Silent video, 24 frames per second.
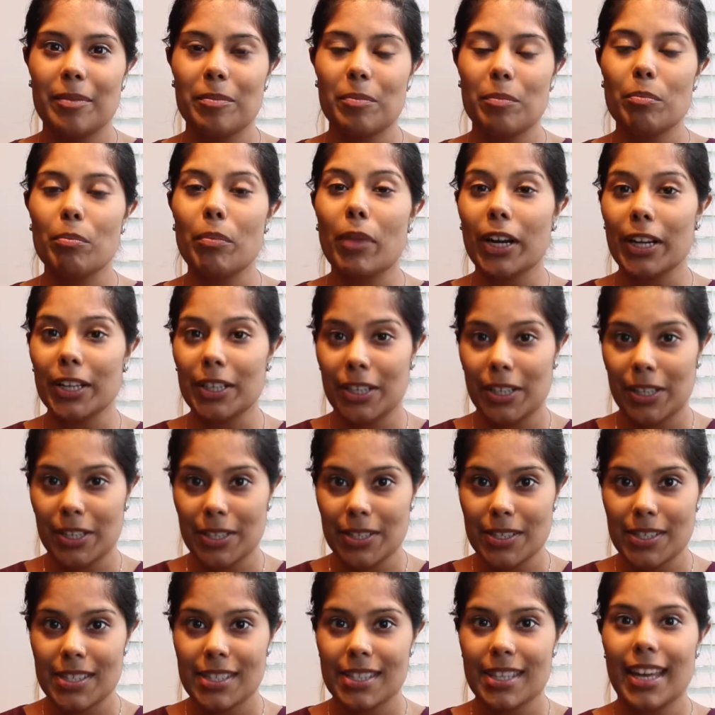
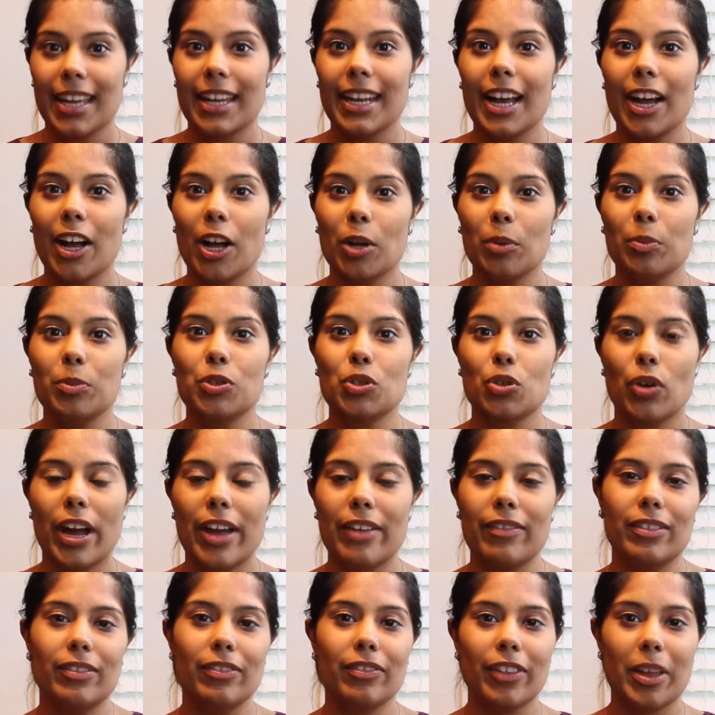markers that help
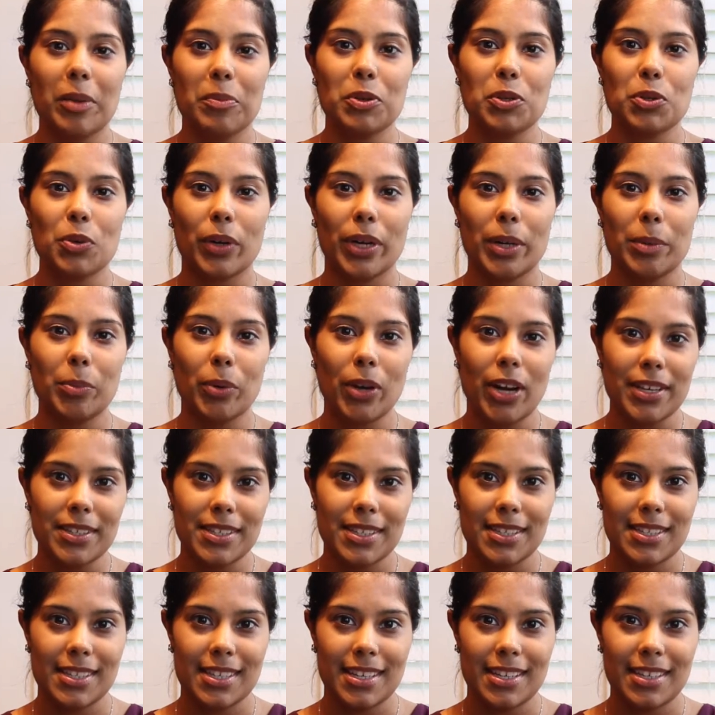drive inflammatory
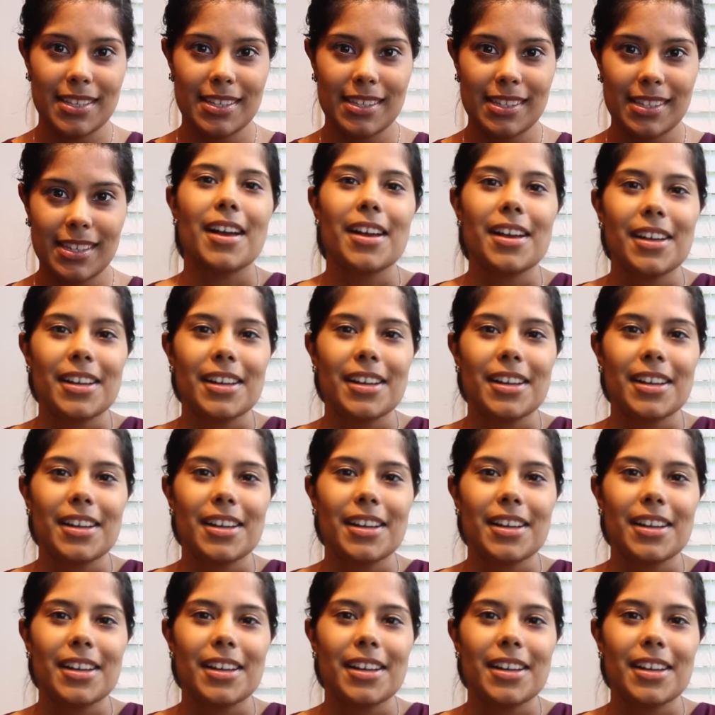processes.